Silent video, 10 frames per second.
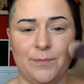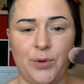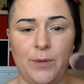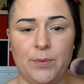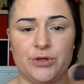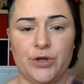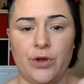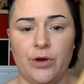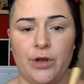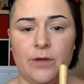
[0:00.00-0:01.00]
put your blush
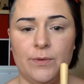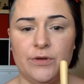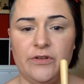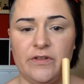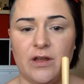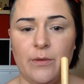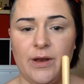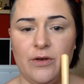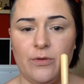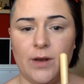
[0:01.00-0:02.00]
on, your blush is going to
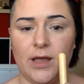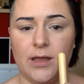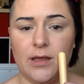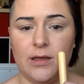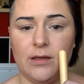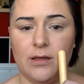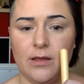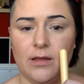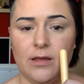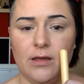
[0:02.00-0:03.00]
end up like
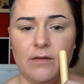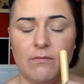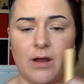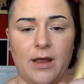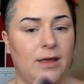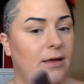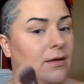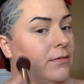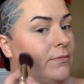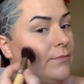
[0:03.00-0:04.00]
right here,